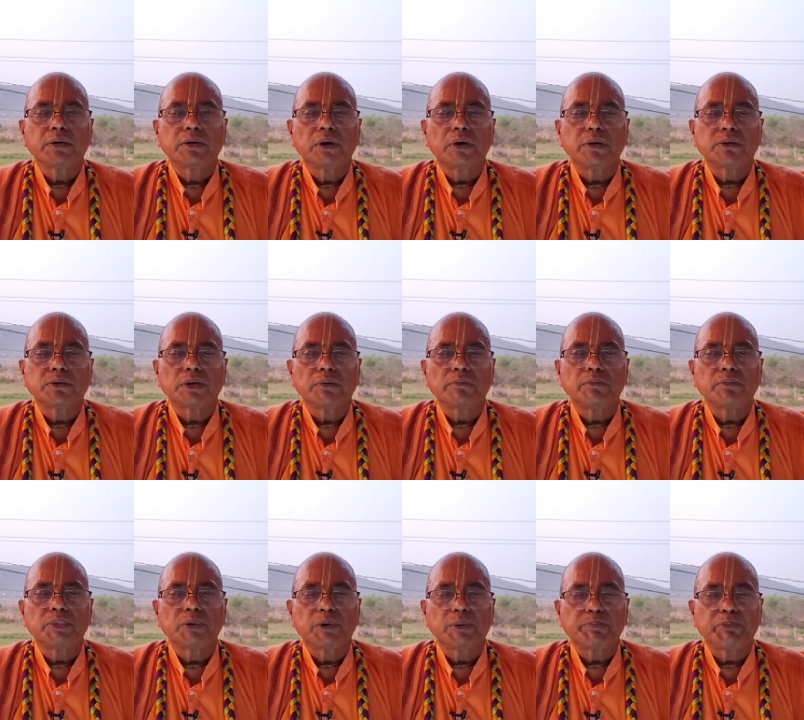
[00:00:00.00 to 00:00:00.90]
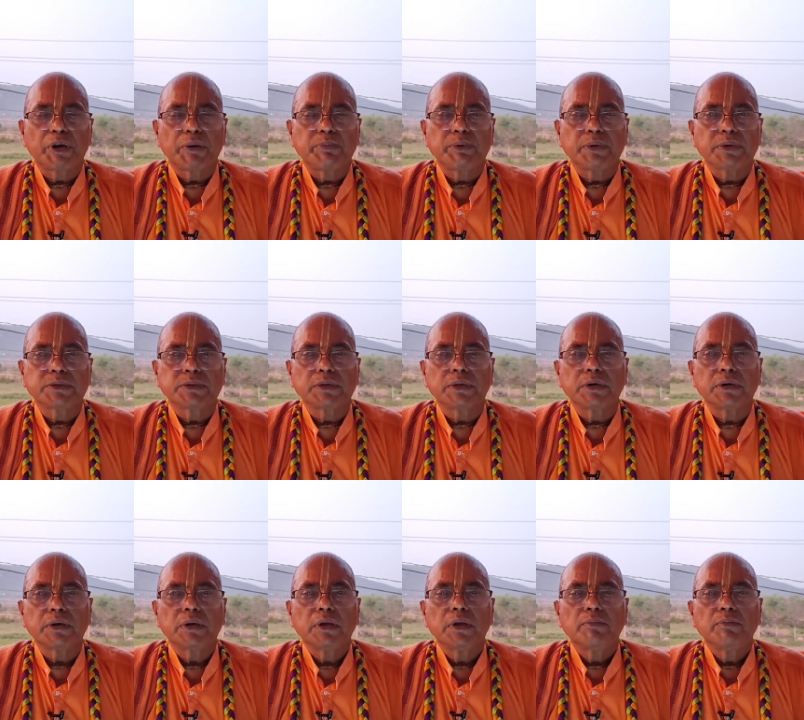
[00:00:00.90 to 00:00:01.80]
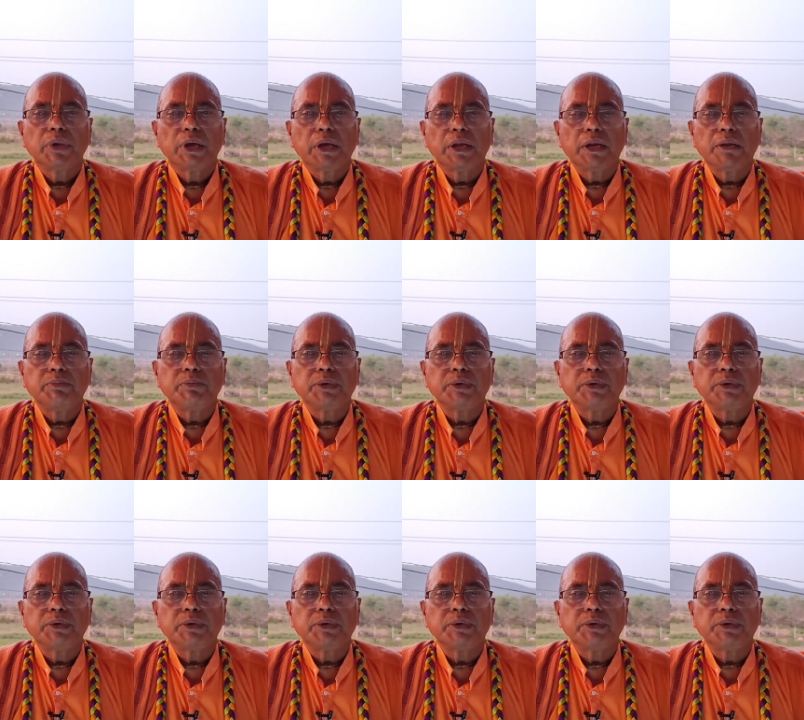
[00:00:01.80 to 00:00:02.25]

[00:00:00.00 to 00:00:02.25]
got some perfection, very